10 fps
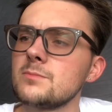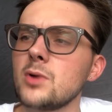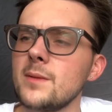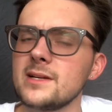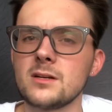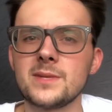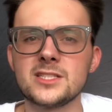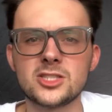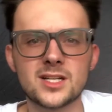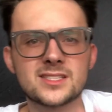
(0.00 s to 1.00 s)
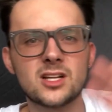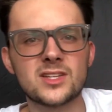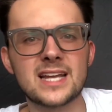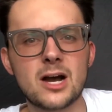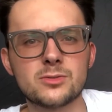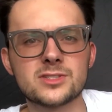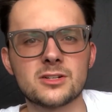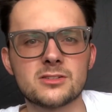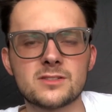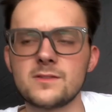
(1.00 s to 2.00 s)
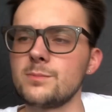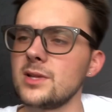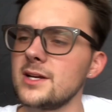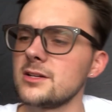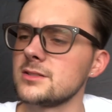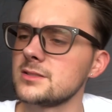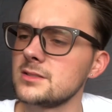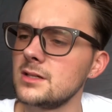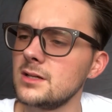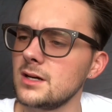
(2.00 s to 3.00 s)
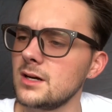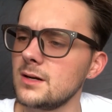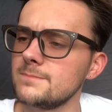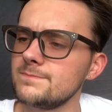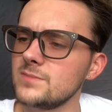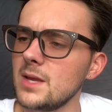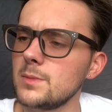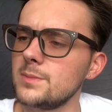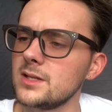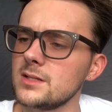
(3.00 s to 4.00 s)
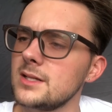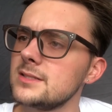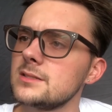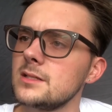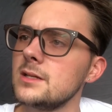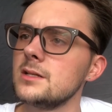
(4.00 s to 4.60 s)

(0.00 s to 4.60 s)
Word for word: probably gonna be just on the outskirts of the players' capabilities.